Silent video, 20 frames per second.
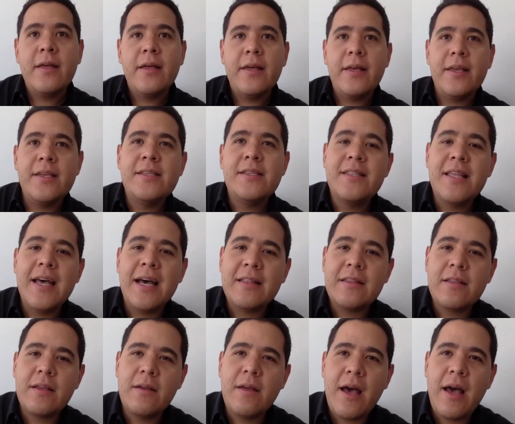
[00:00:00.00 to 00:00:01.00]
is that
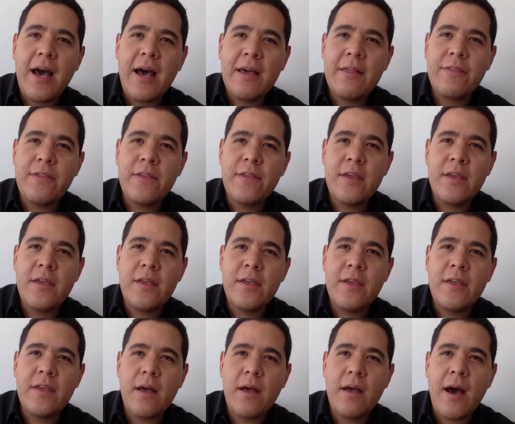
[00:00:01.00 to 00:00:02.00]
I think
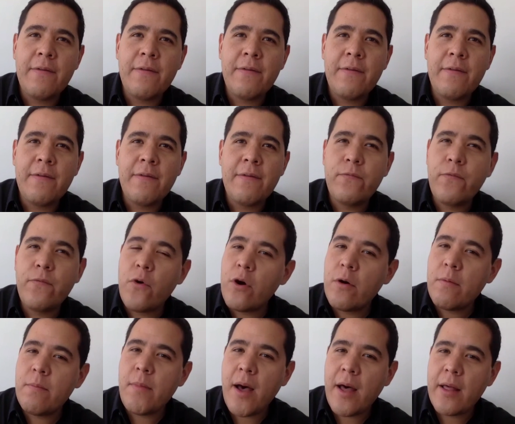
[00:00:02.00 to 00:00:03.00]
after 4
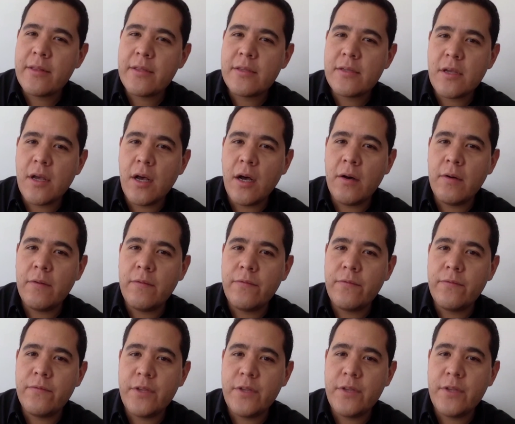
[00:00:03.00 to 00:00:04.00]
months of
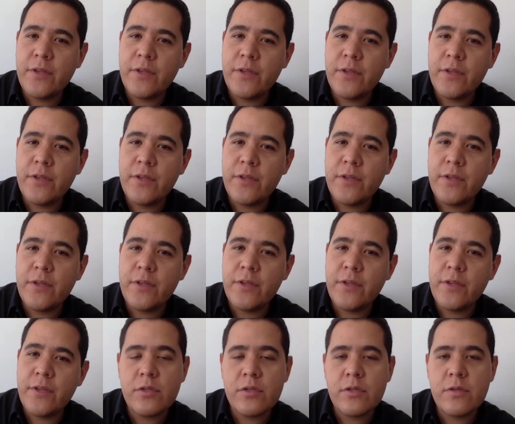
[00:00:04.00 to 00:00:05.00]
disbursing
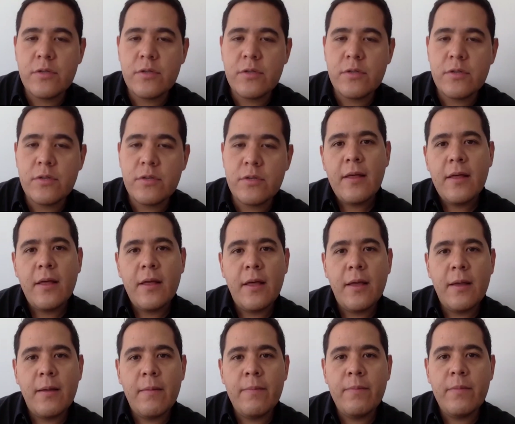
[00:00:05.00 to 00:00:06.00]
loans,
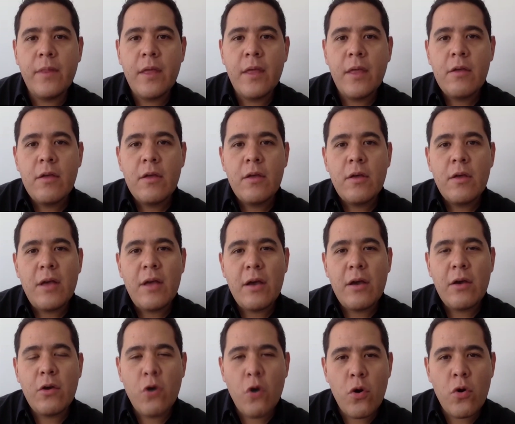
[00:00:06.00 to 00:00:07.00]
um,
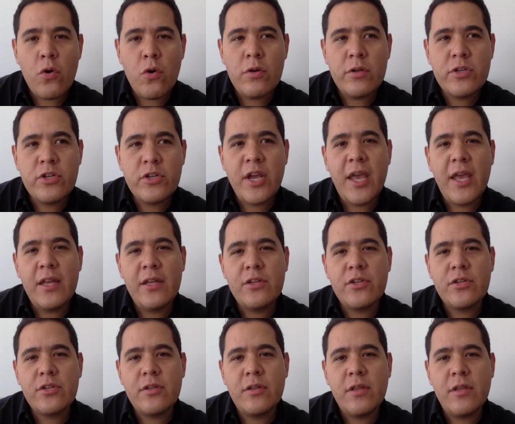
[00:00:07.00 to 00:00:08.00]
Google
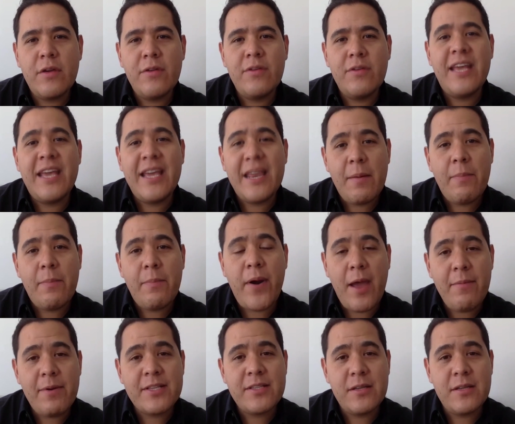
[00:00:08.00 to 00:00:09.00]
changed their data
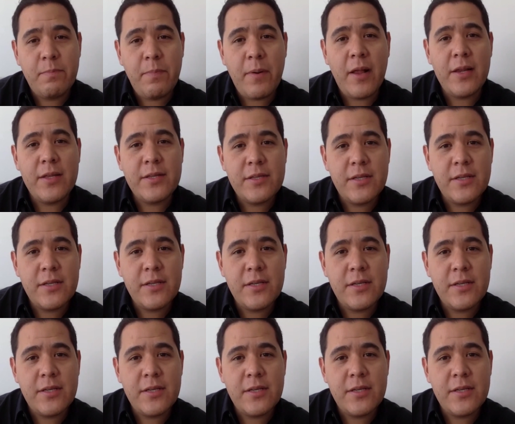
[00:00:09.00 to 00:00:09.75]
privacy policy,